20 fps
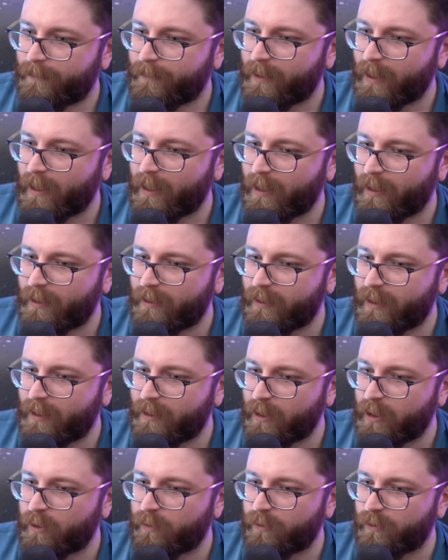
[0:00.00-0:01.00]

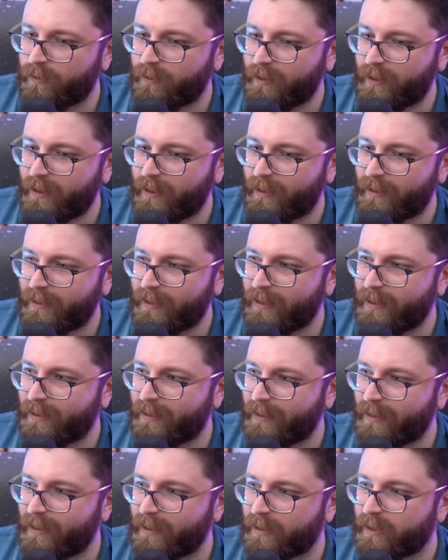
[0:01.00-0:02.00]

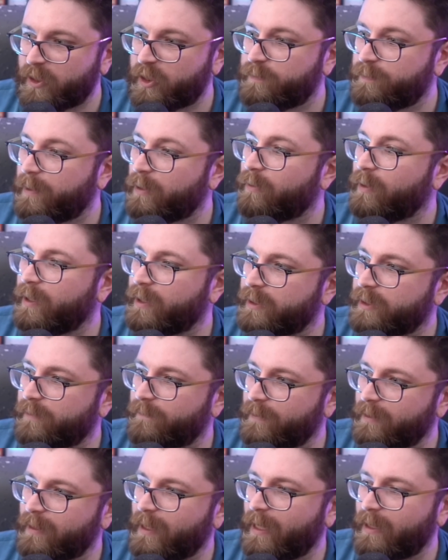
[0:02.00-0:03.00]
the experience of
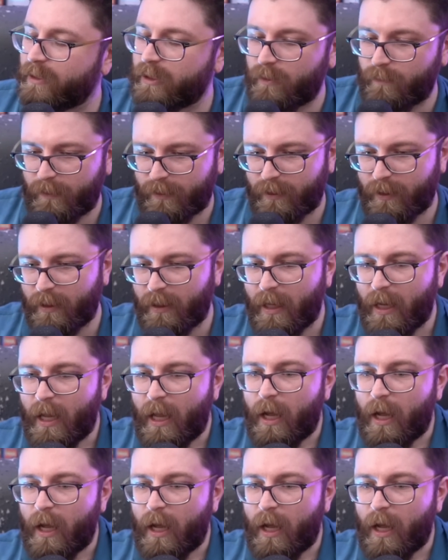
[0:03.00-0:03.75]
engaging with it.